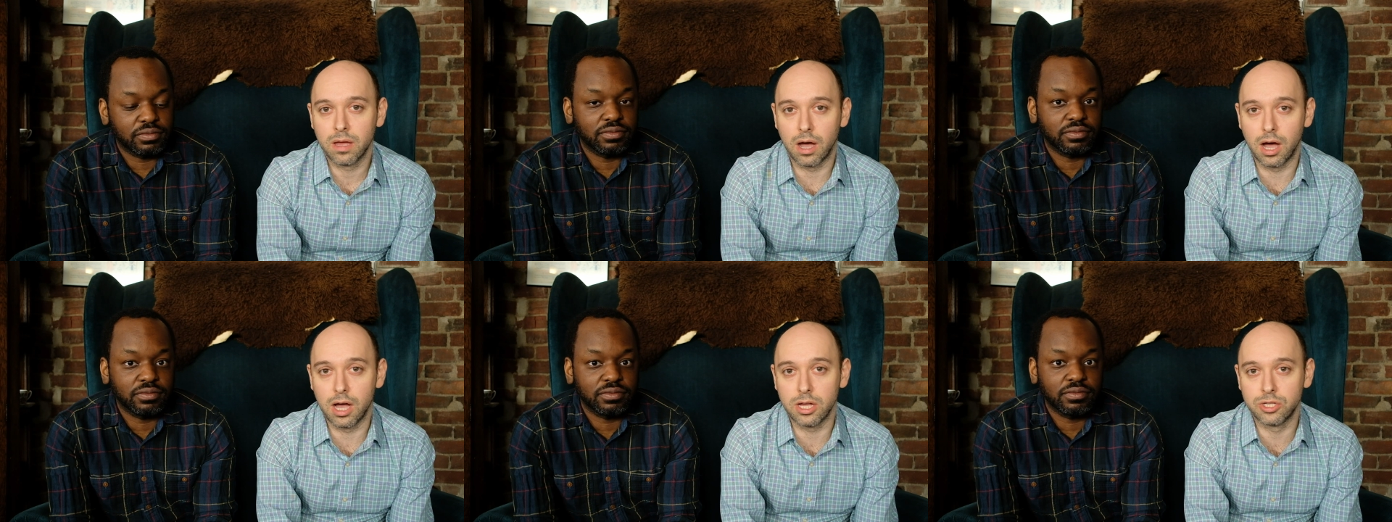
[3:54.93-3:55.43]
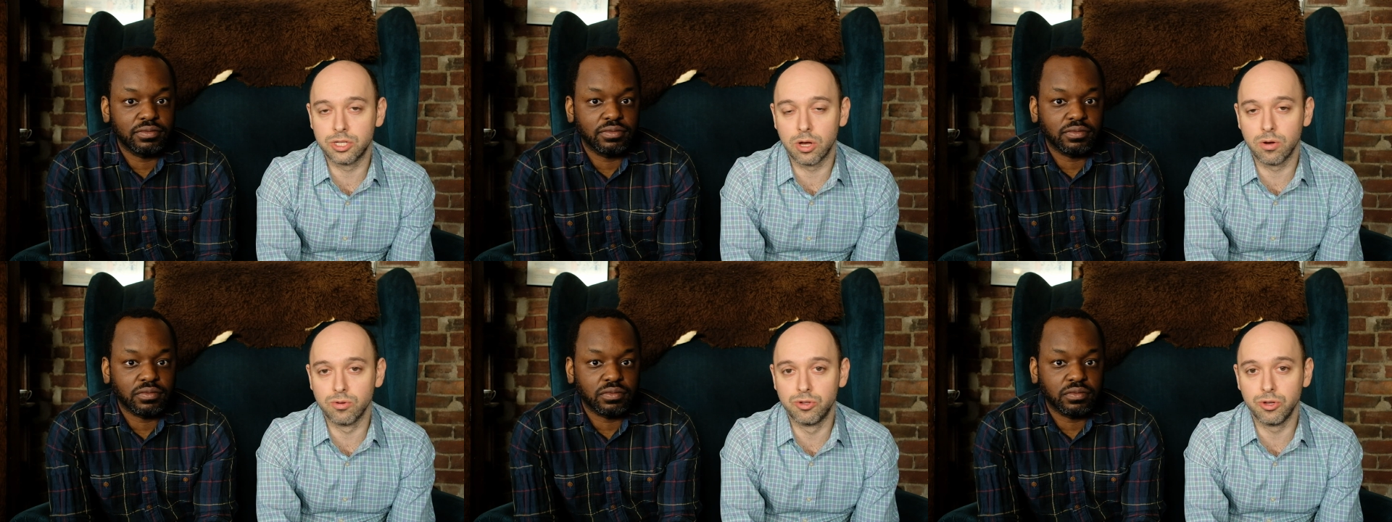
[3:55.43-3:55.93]
Speaker 1: Uh,
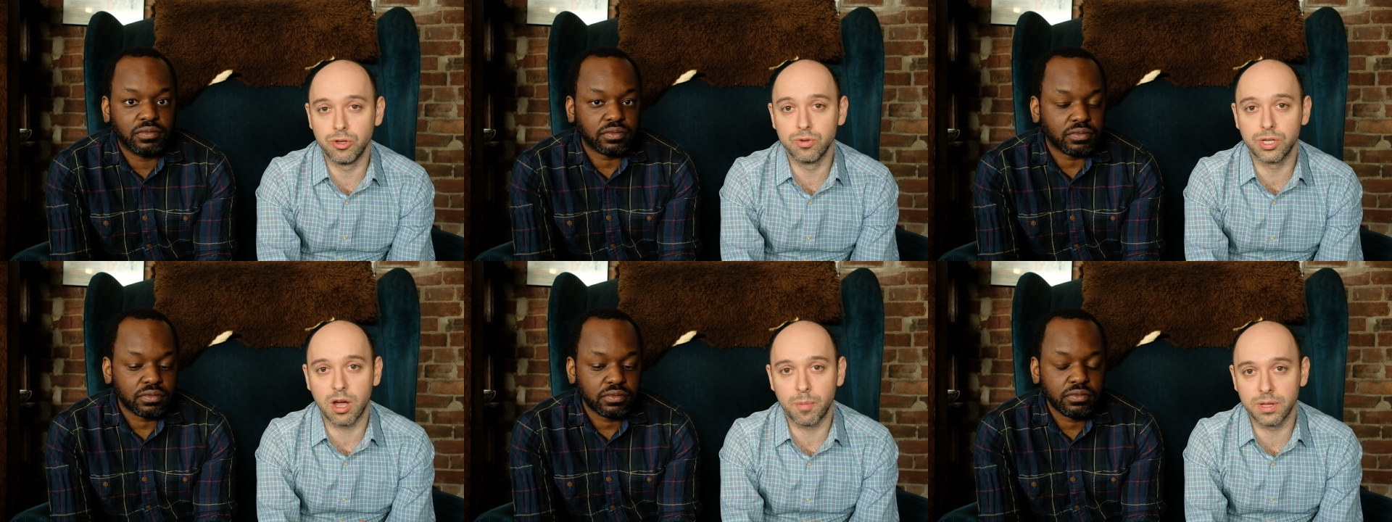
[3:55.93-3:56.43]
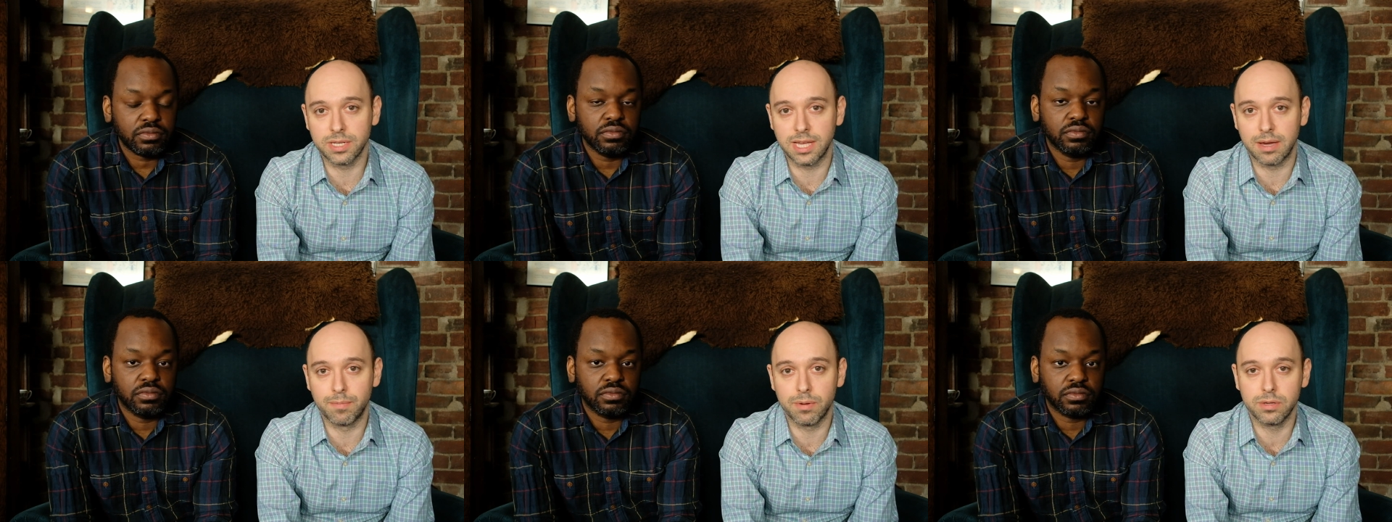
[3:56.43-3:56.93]
so to use a couple
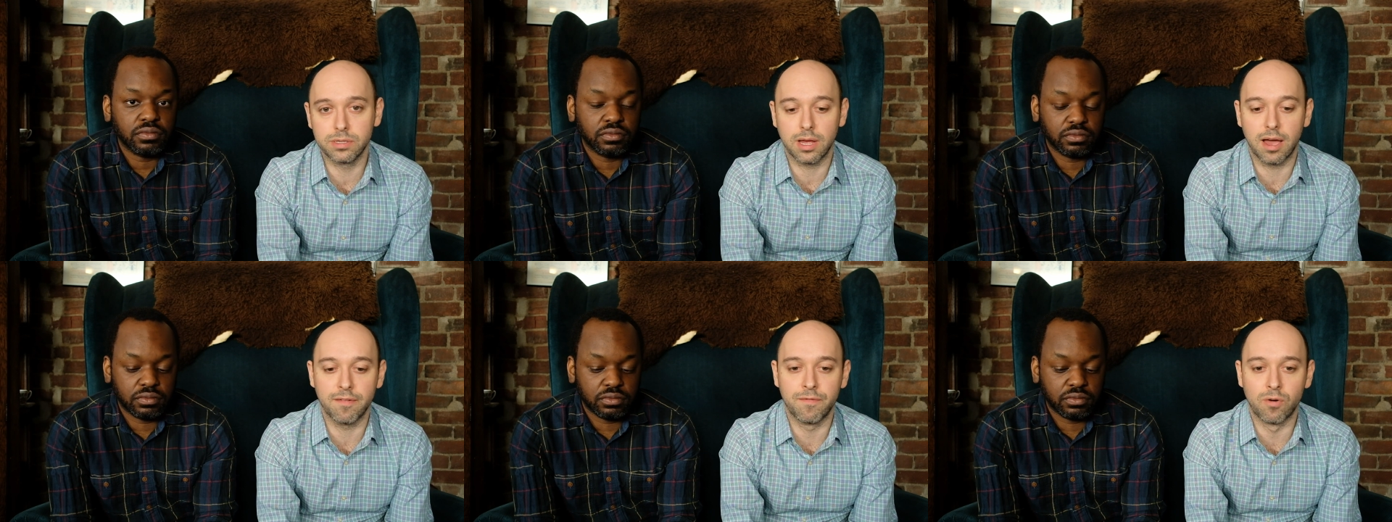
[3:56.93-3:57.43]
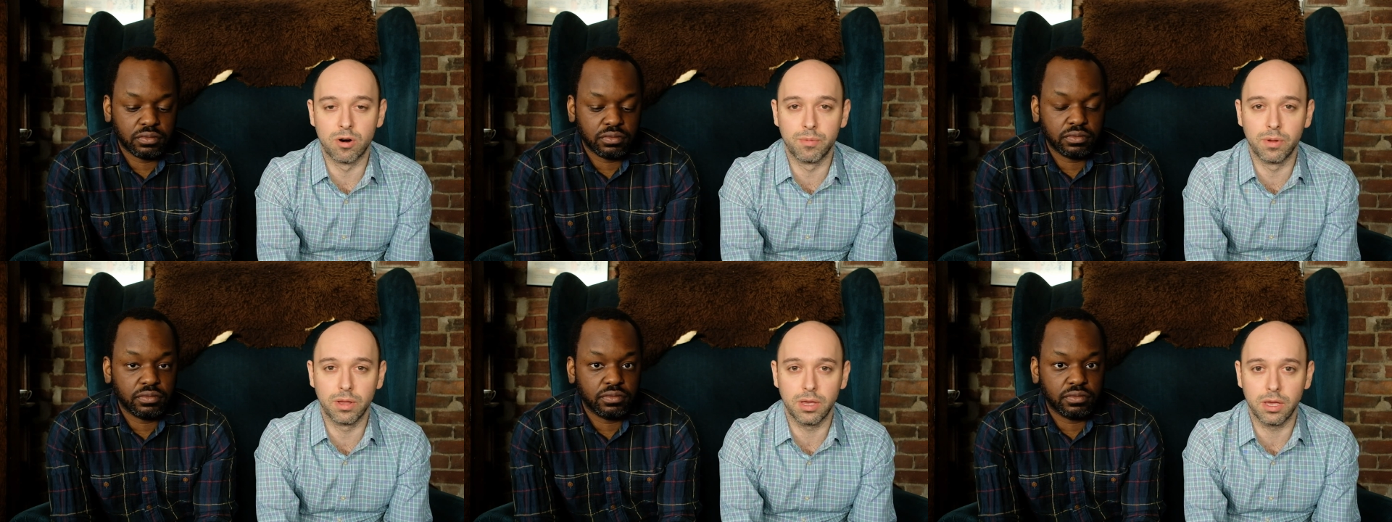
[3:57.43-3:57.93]
examples, I
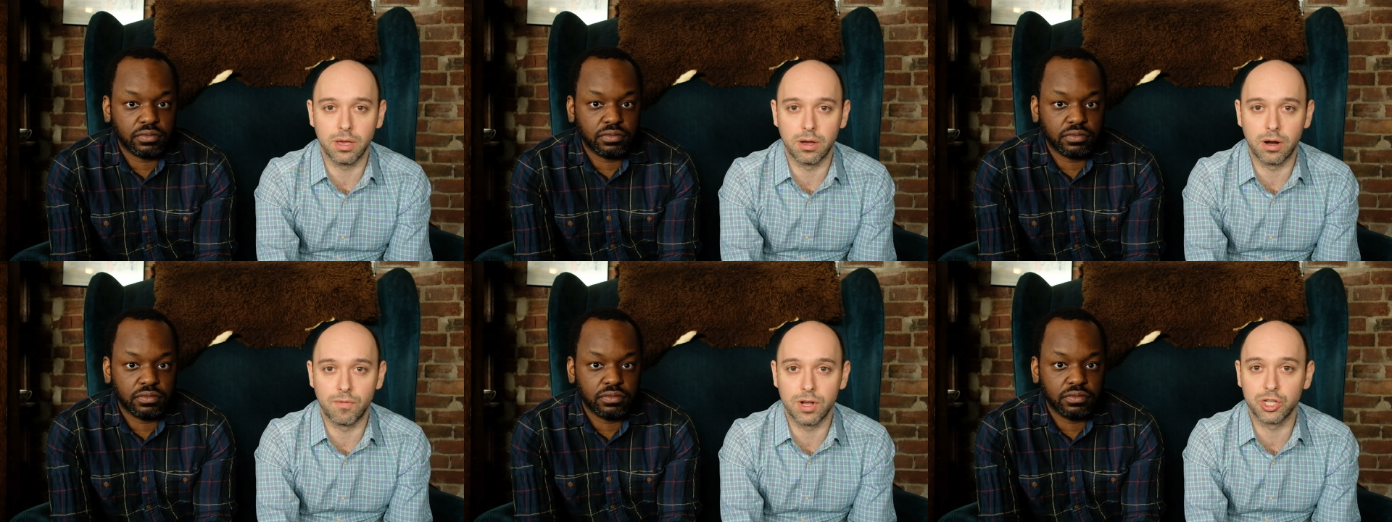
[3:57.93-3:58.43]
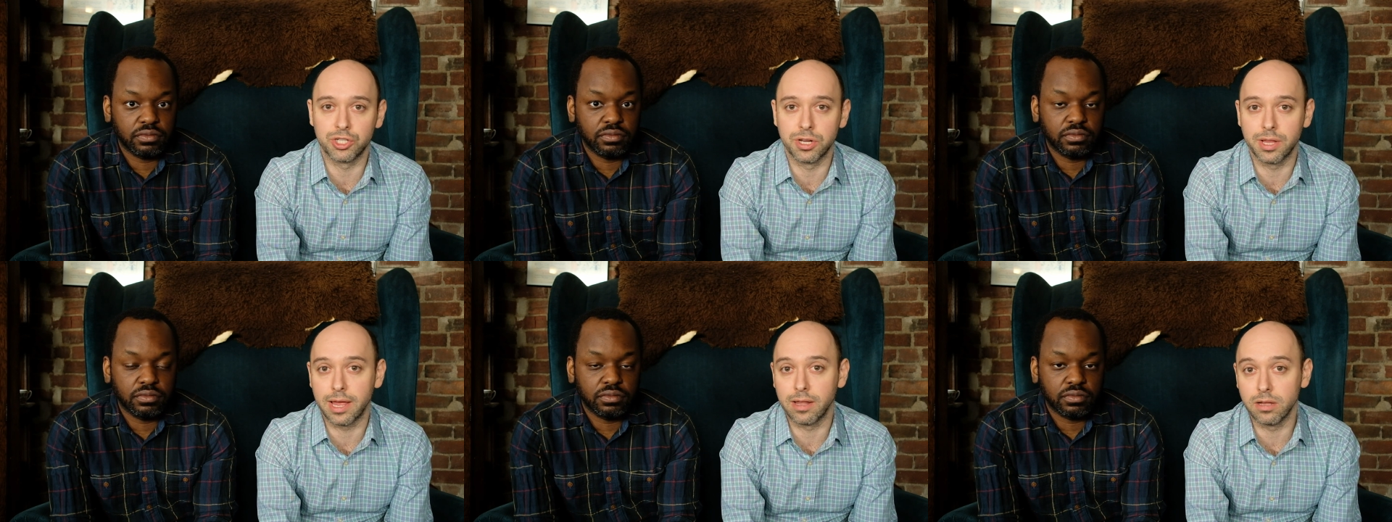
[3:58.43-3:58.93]
formally uh,
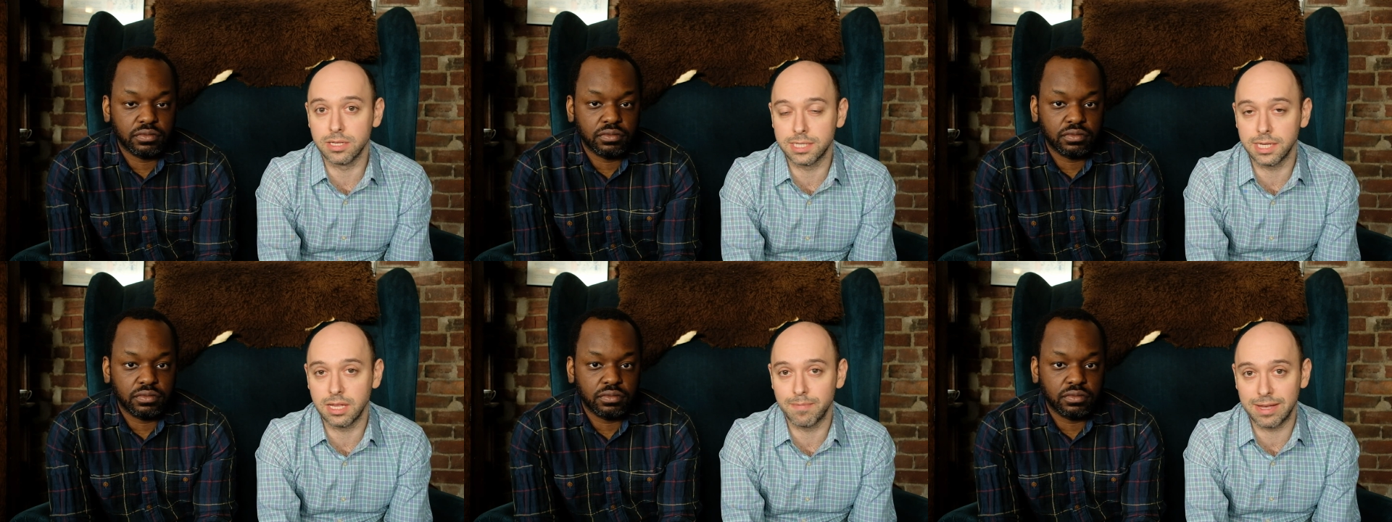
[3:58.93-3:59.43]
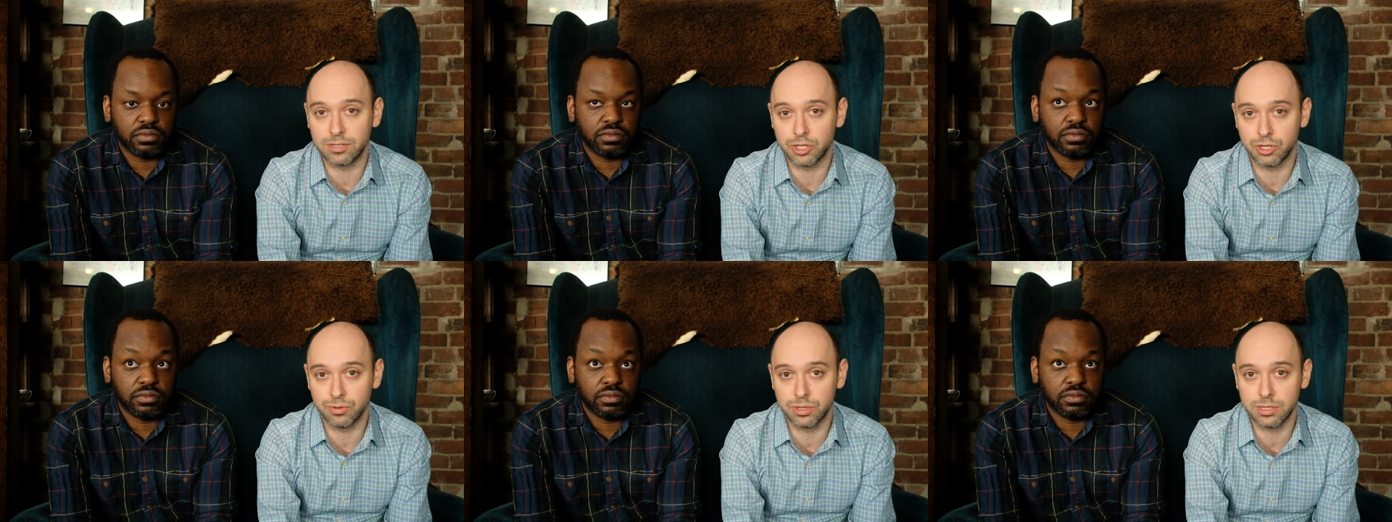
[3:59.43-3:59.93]
registered an LLC in
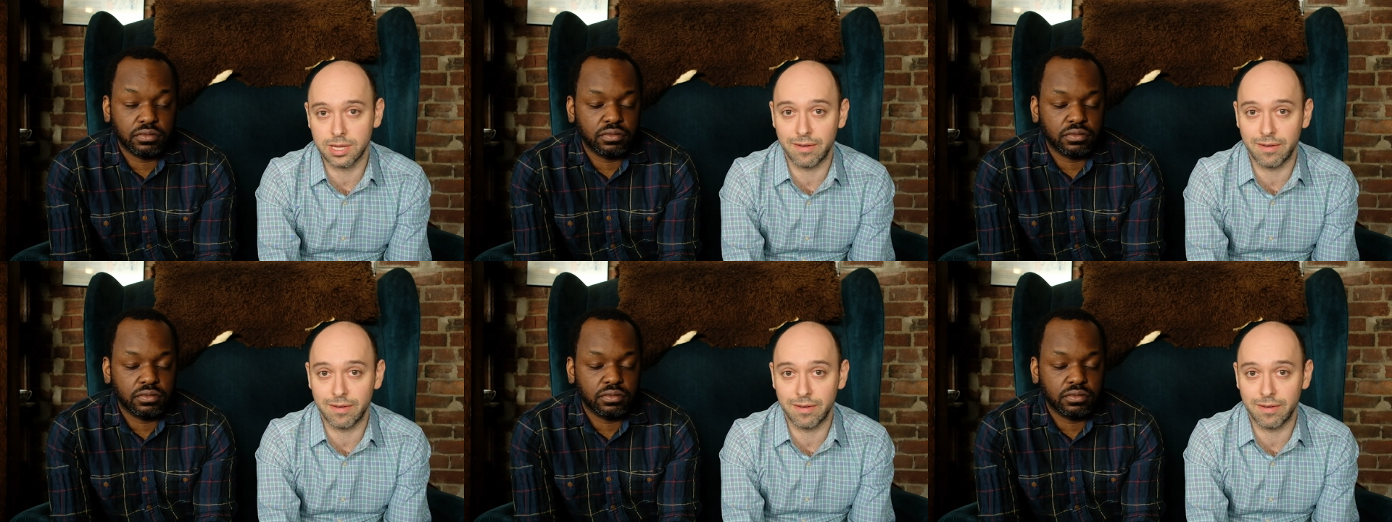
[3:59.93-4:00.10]
Massachusetts,